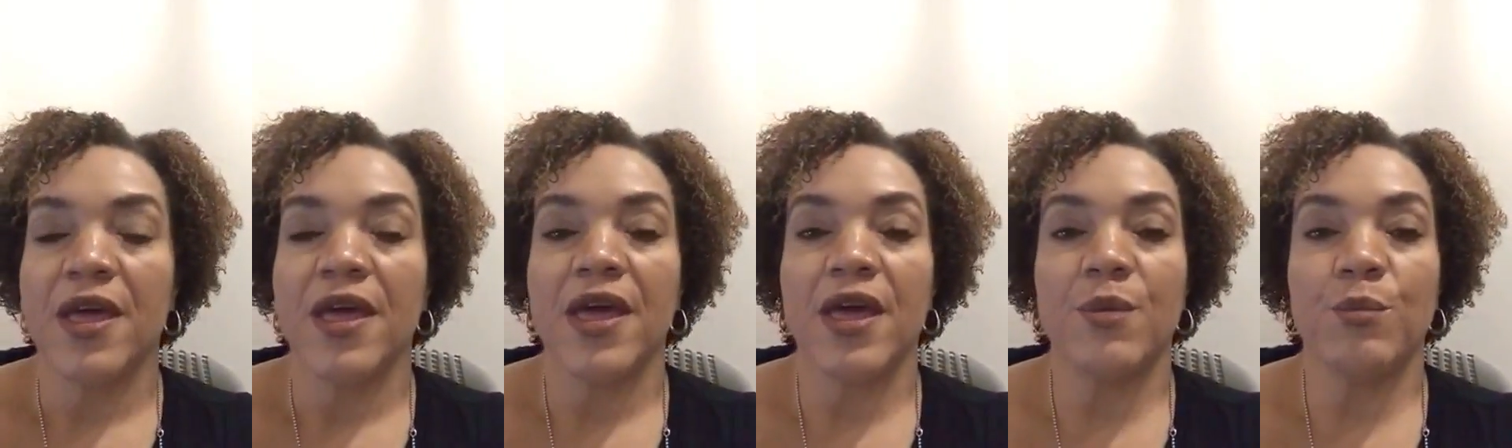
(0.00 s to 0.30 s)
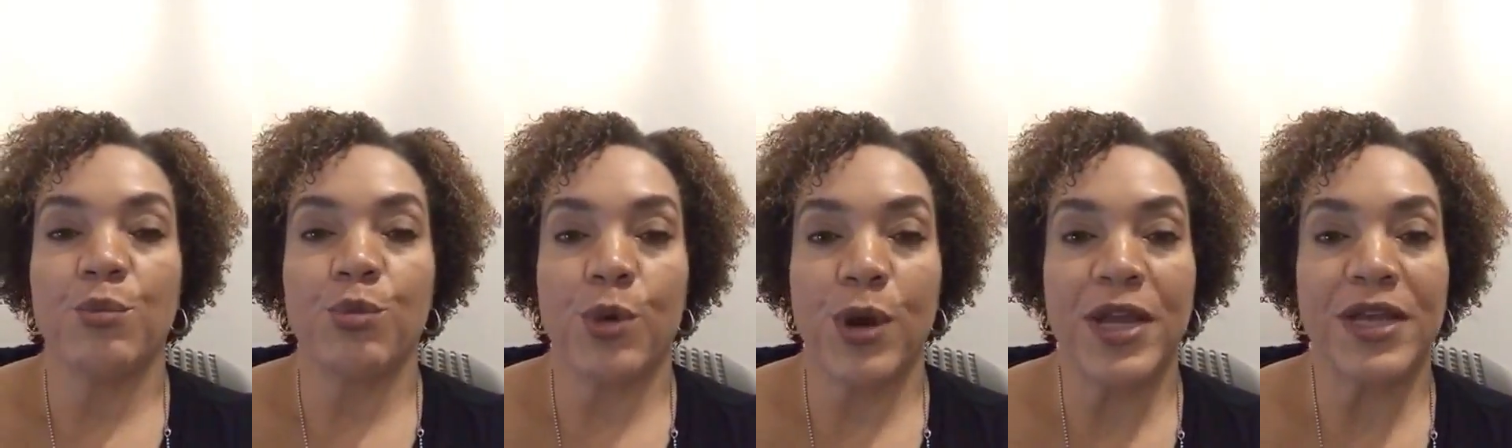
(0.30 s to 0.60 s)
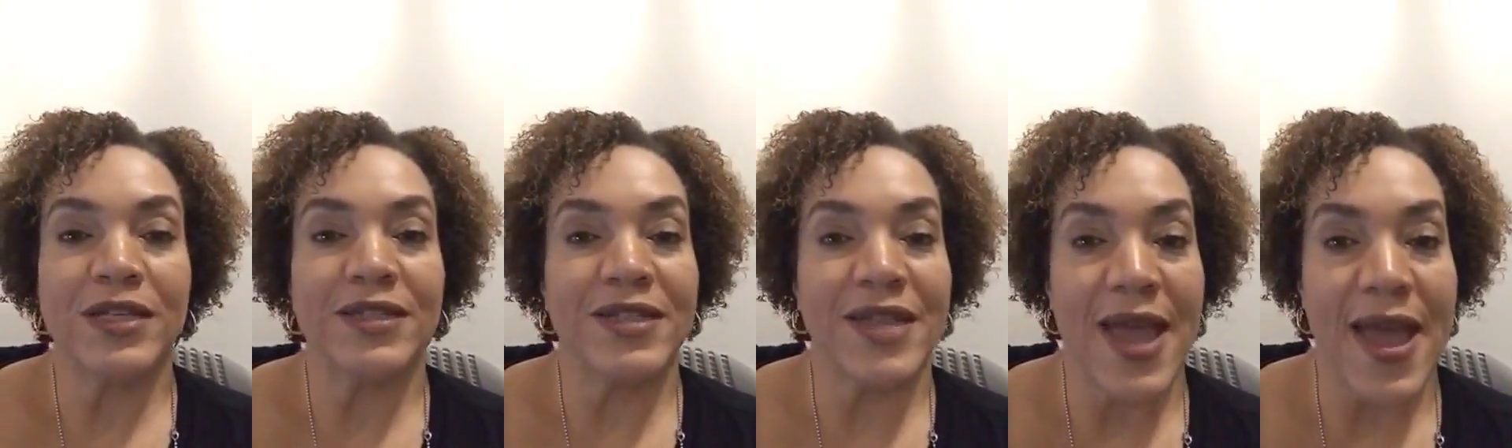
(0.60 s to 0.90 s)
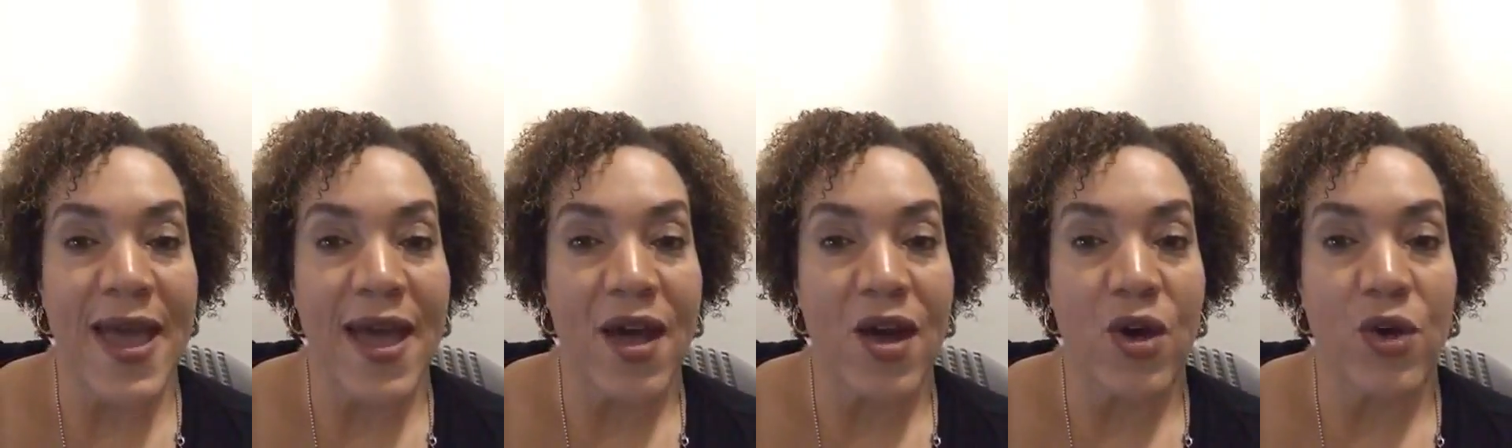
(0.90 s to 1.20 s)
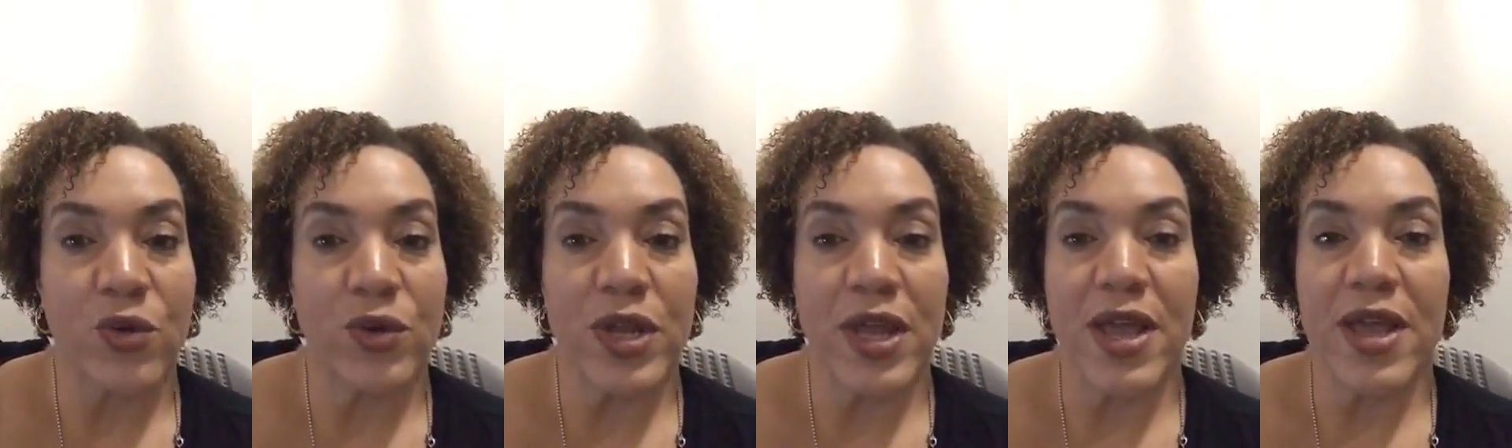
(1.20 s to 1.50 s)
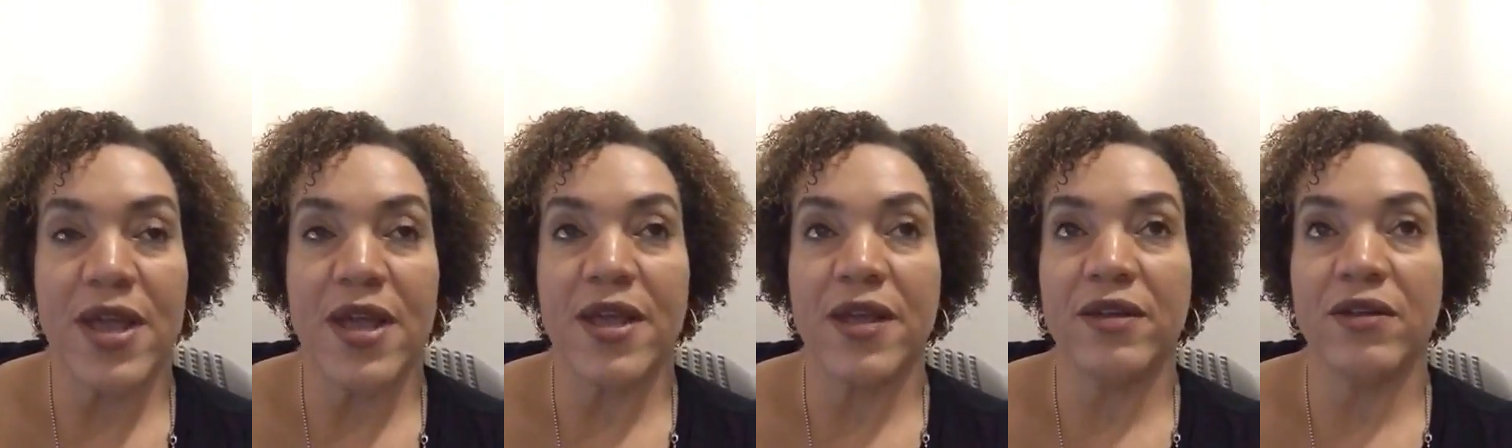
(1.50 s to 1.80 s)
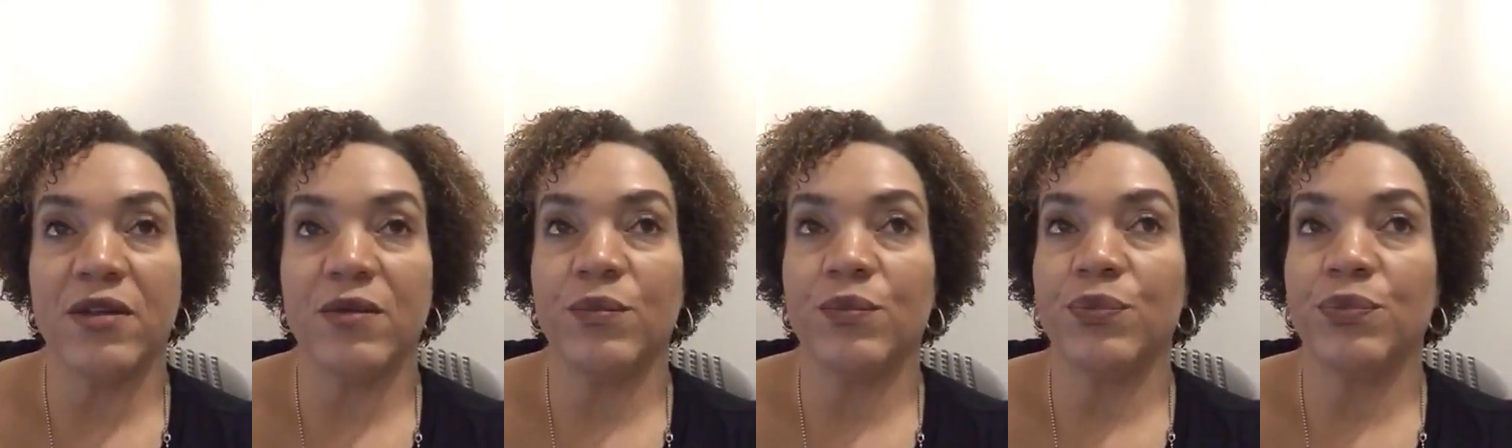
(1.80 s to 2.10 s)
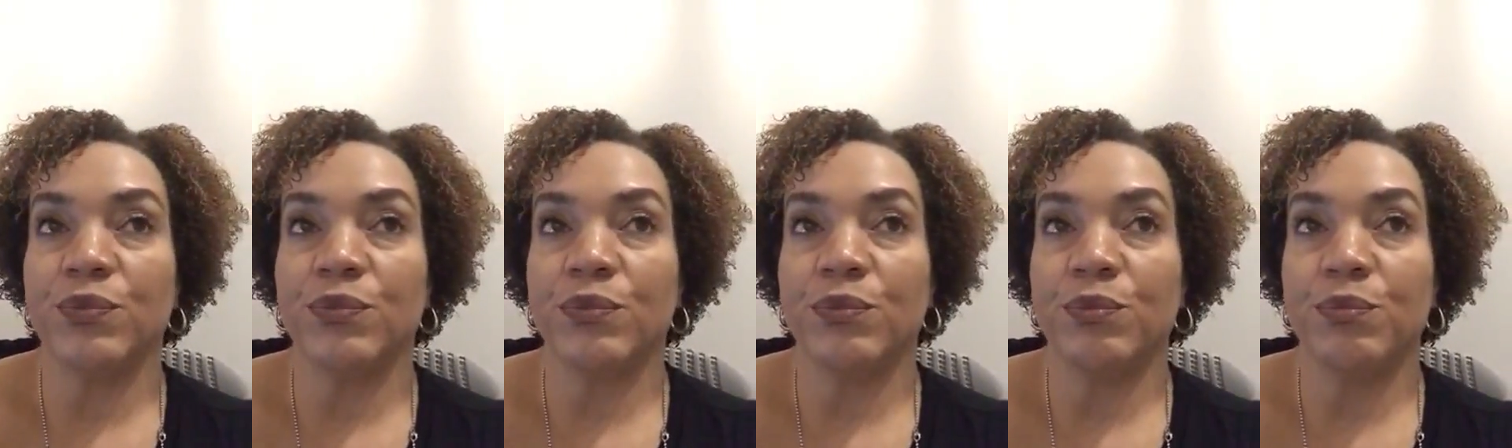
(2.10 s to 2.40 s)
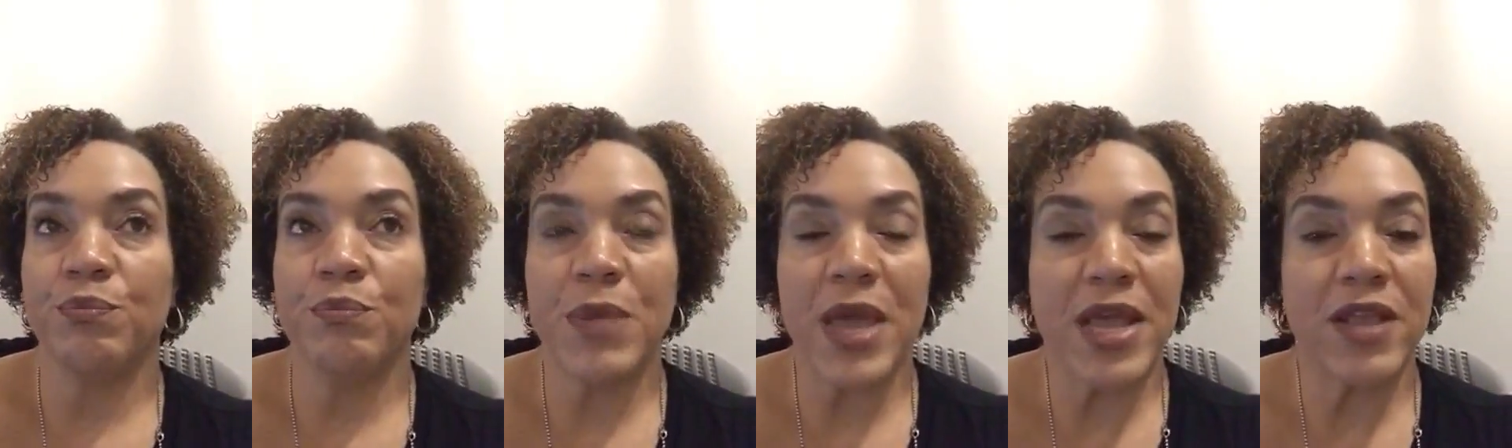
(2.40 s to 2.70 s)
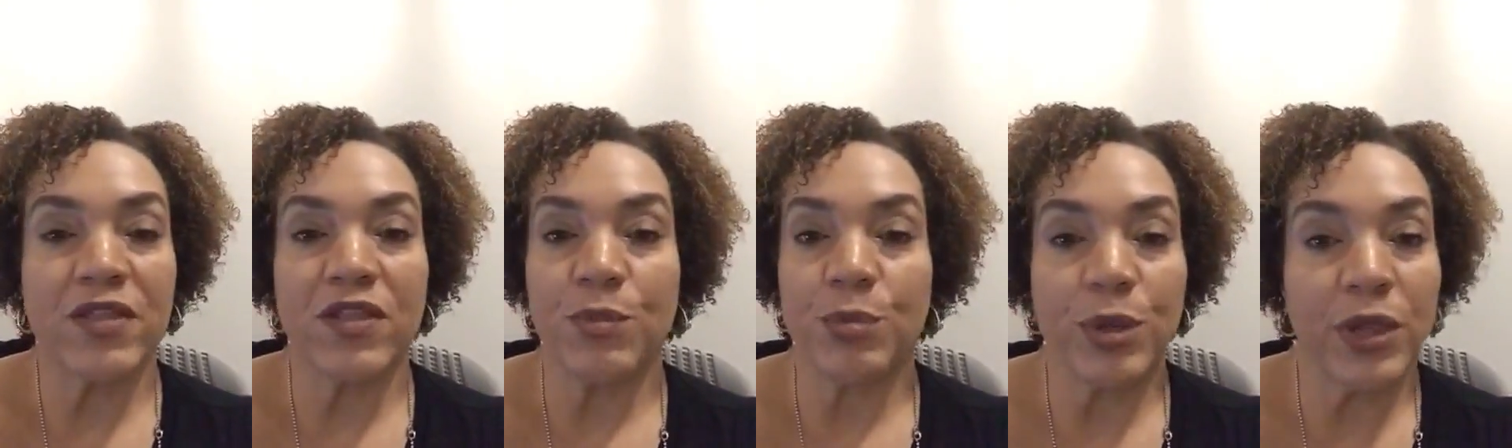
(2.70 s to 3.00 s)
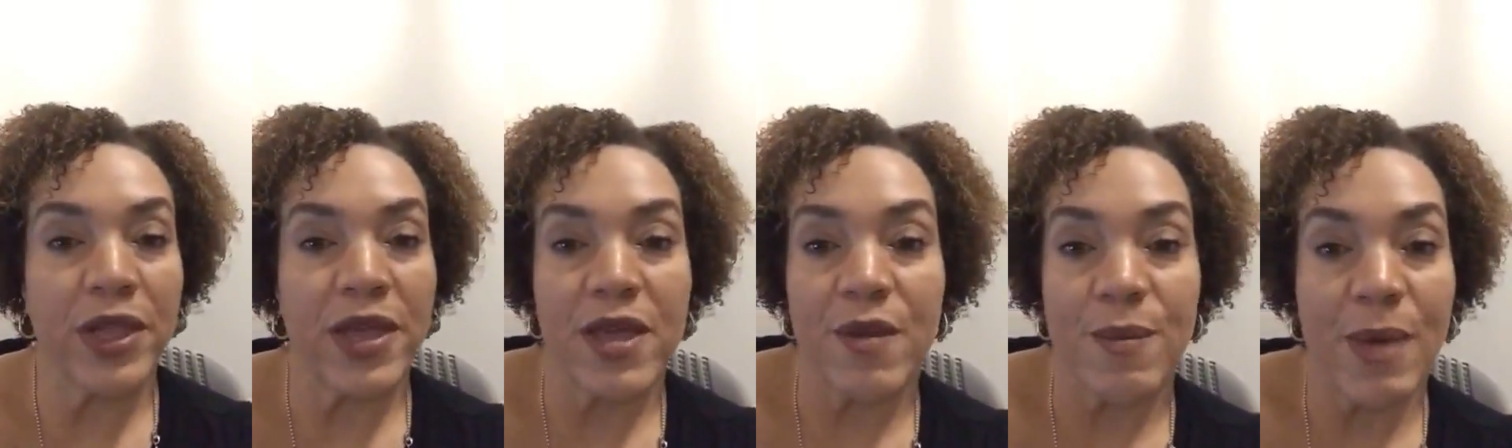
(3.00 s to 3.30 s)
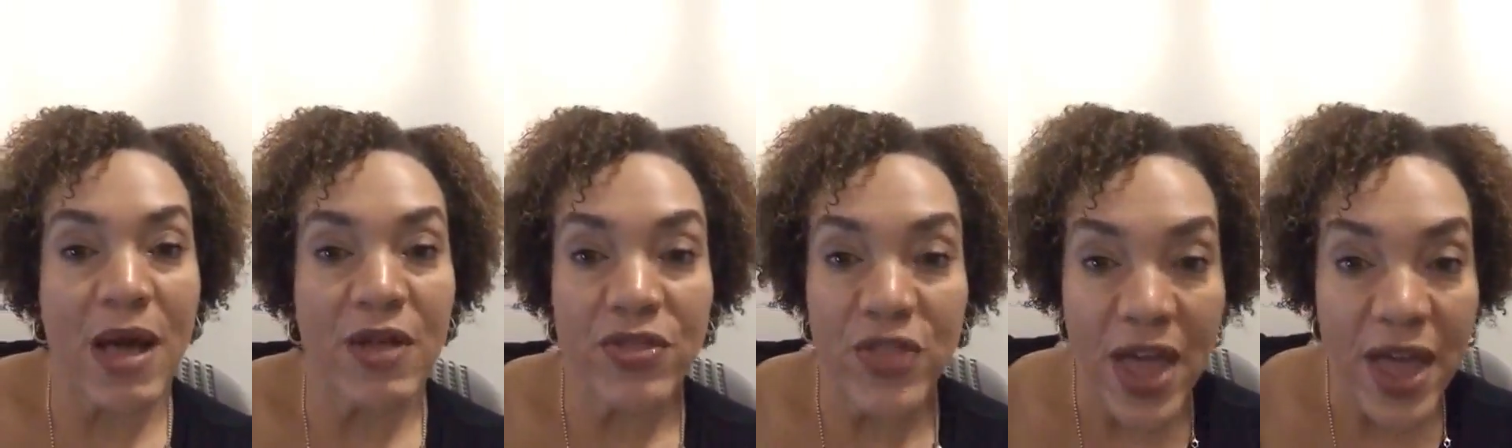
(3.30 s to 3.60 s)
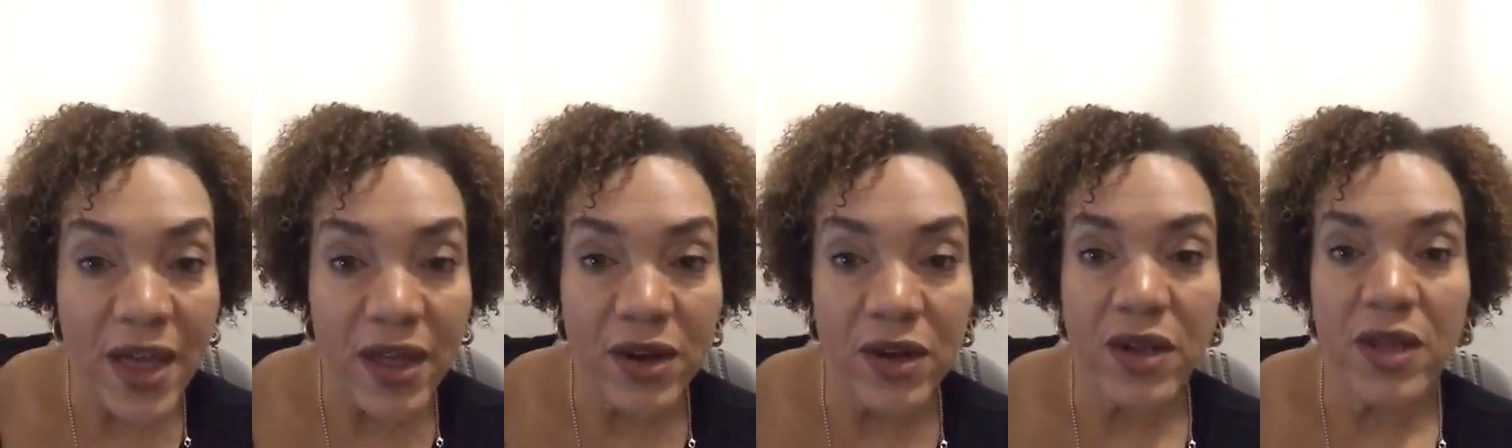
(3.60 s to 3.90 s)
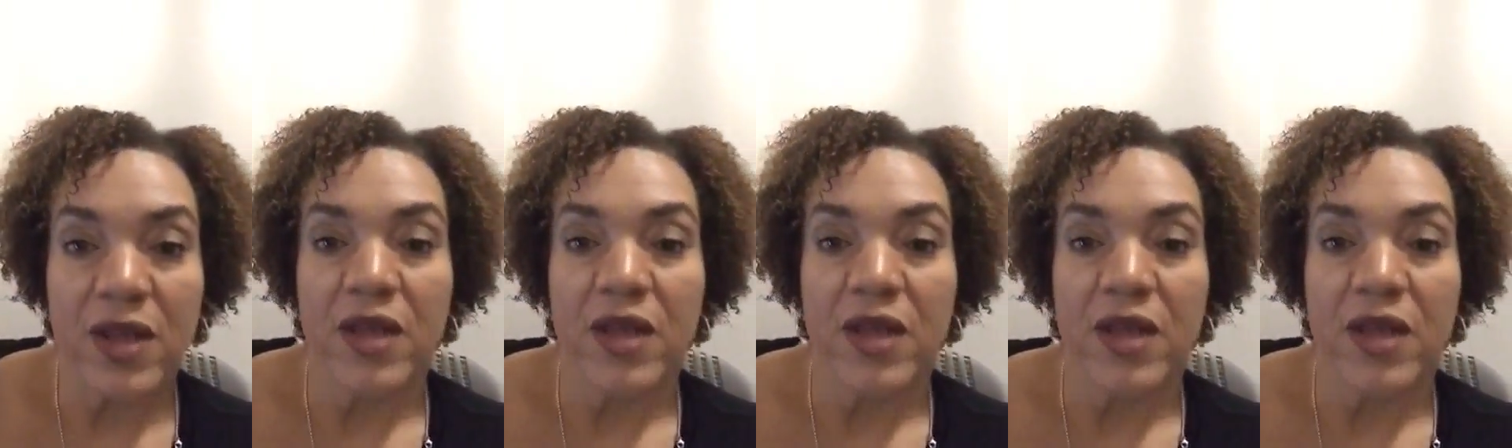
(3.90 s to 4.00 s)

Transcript: And break down and make the play about that.